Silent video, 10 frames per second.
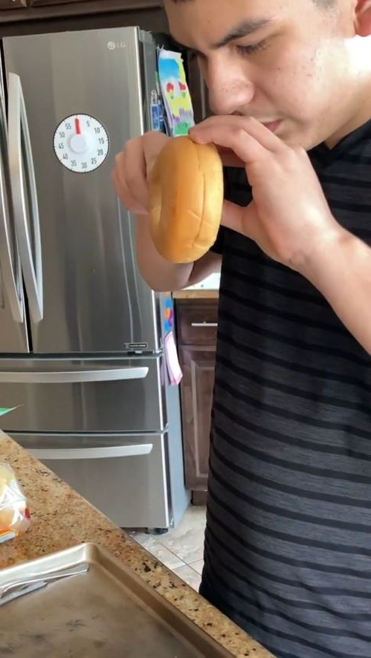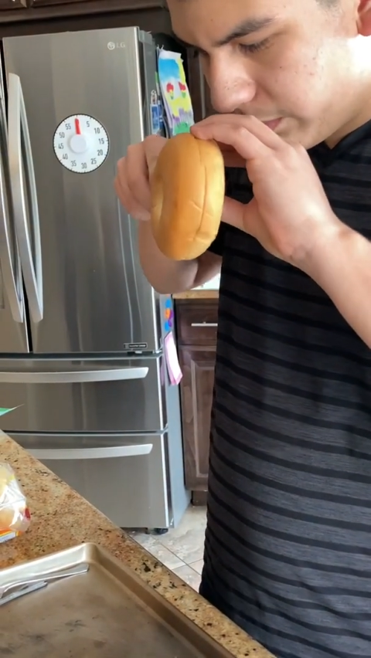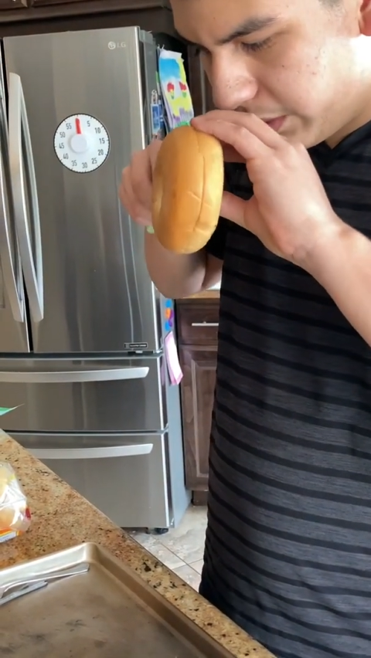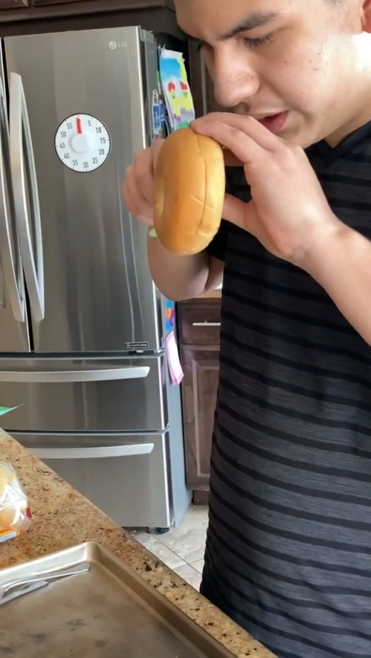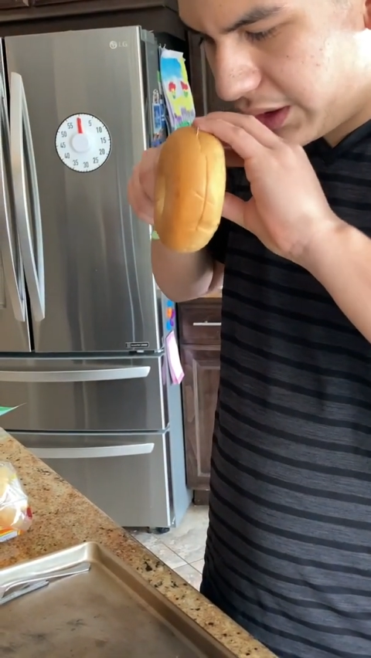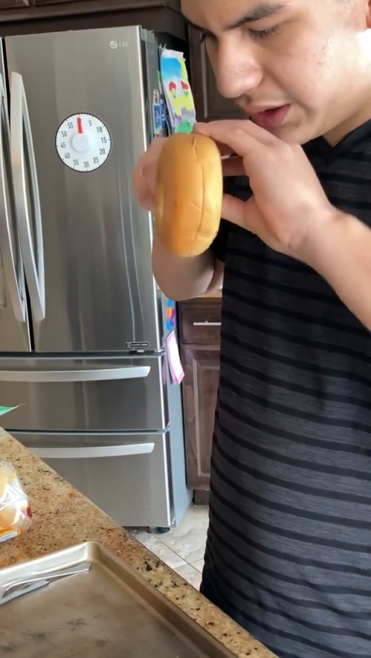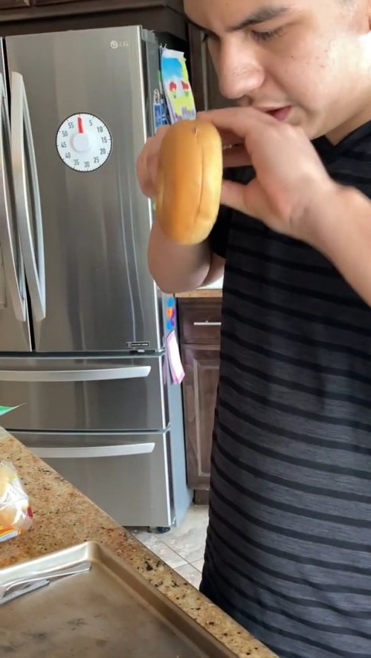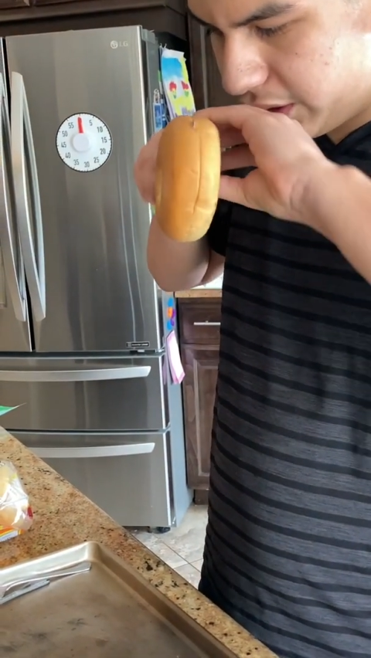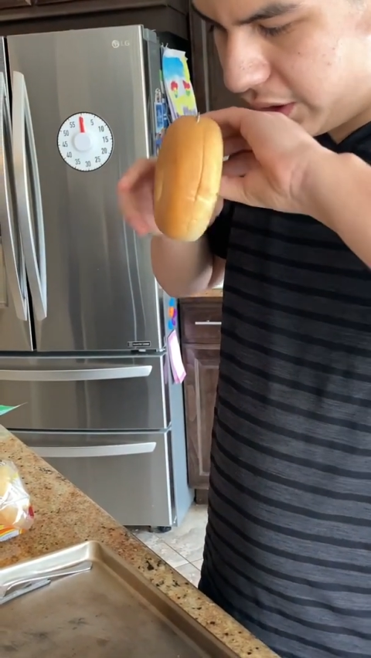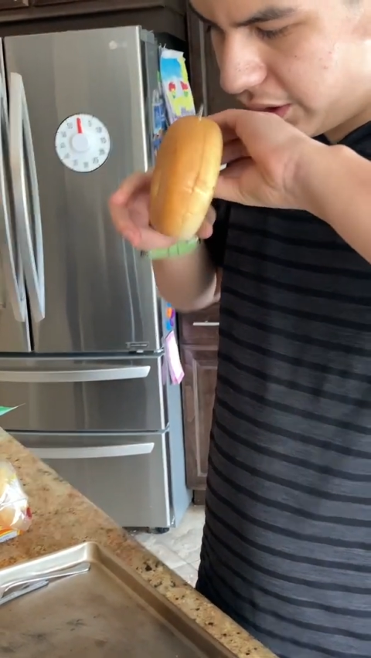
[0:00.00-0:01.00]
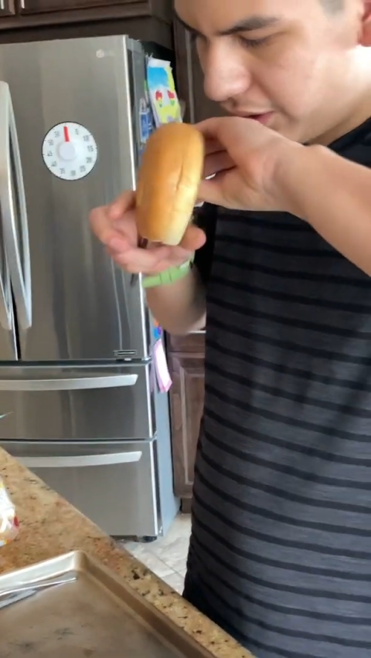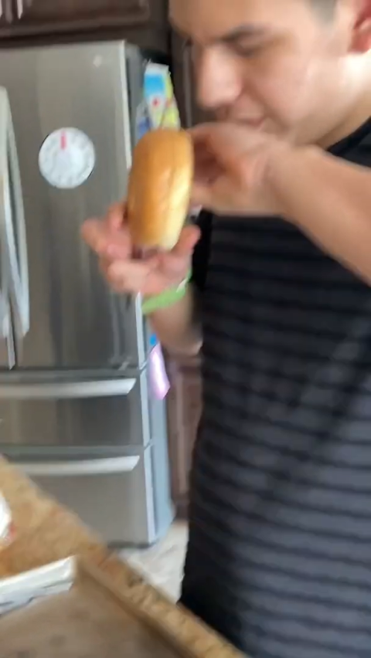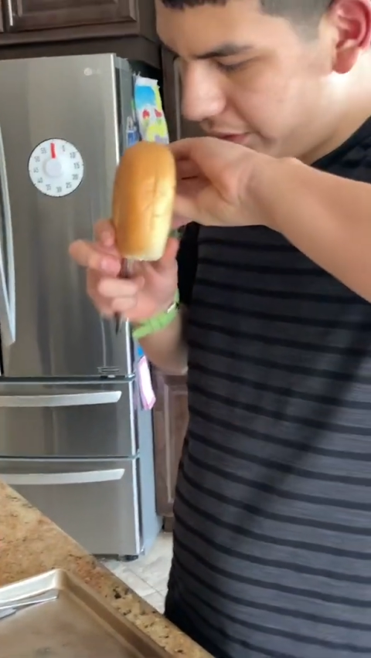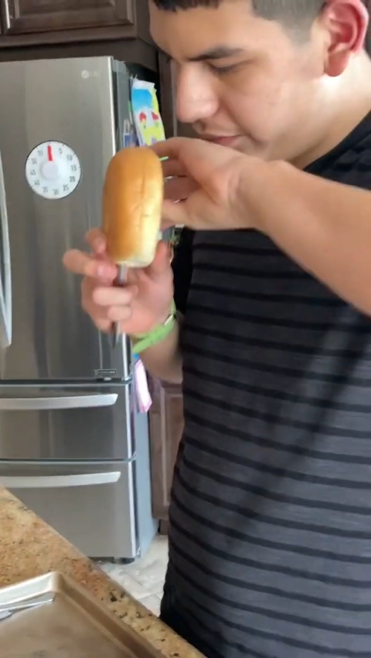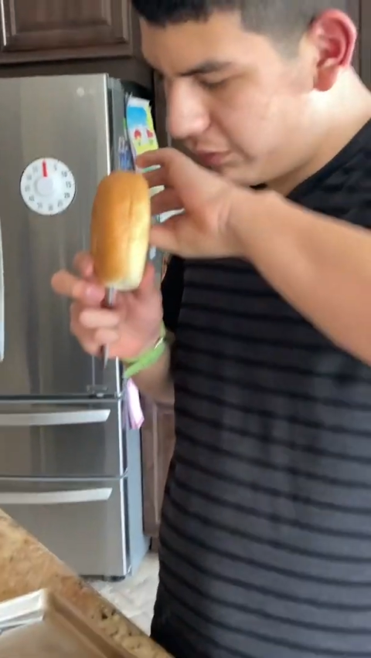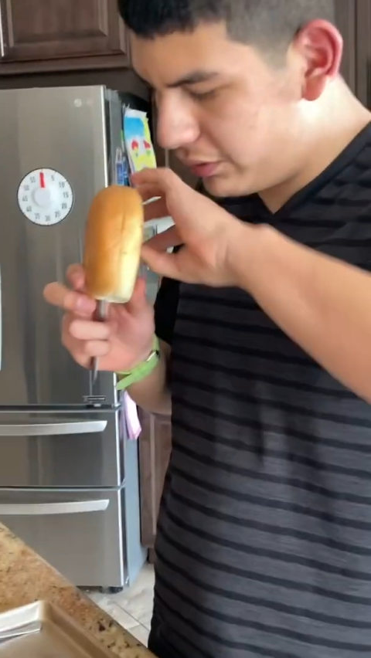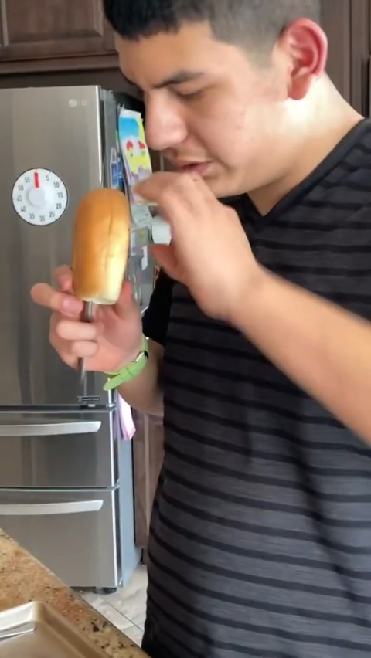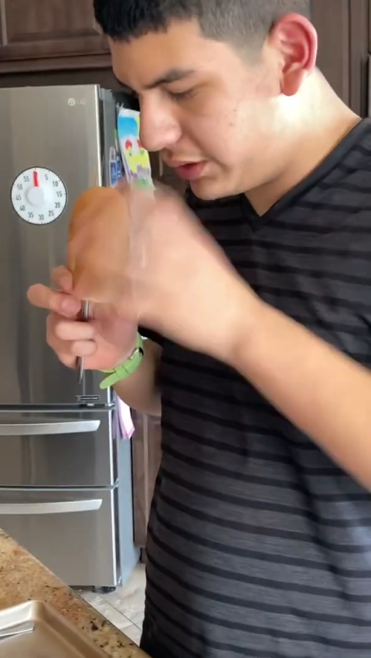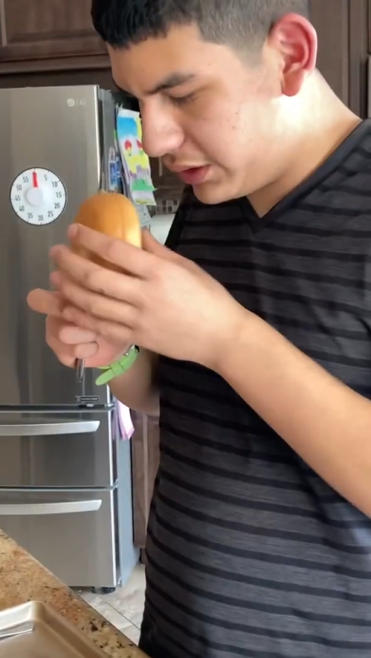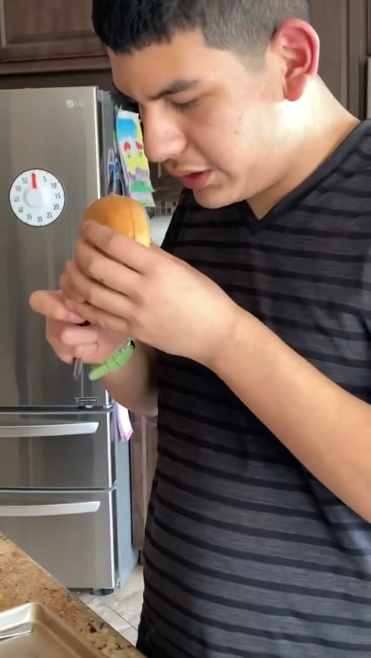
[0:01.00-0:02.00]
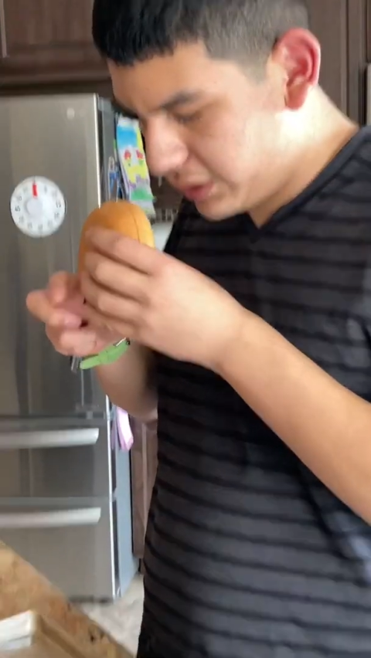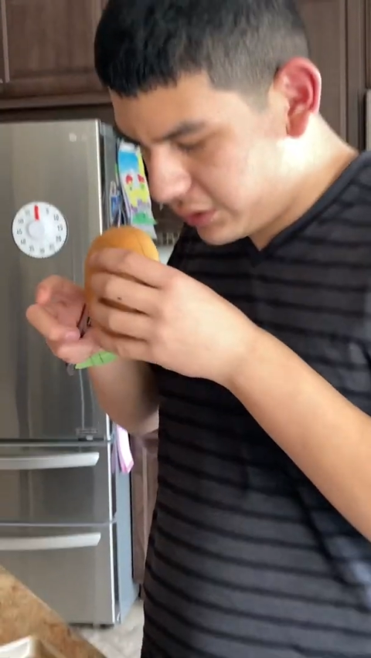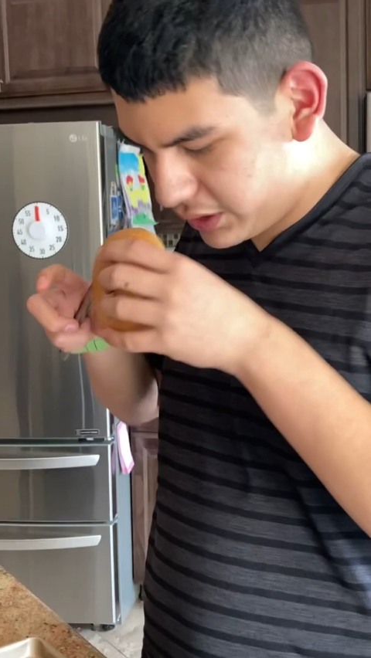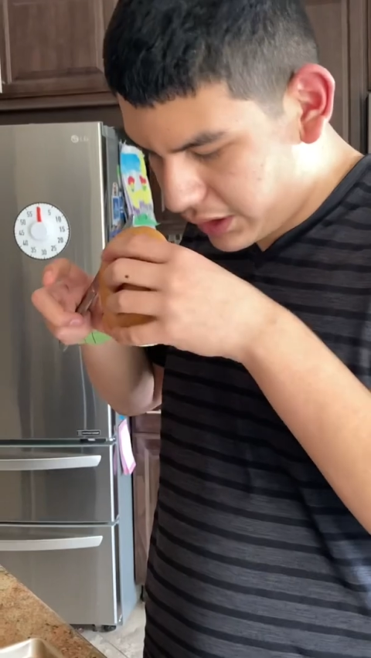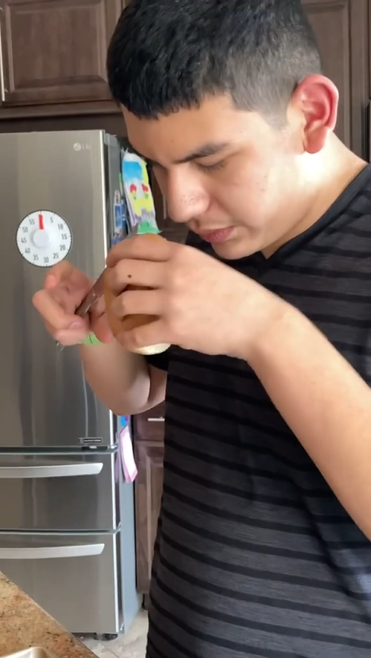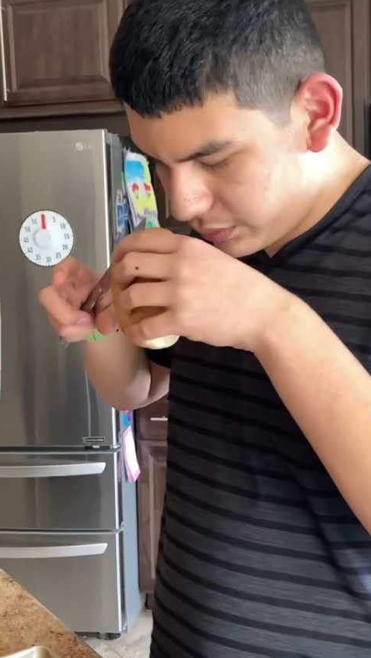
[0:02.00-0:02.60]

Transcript: because, it won't, there's times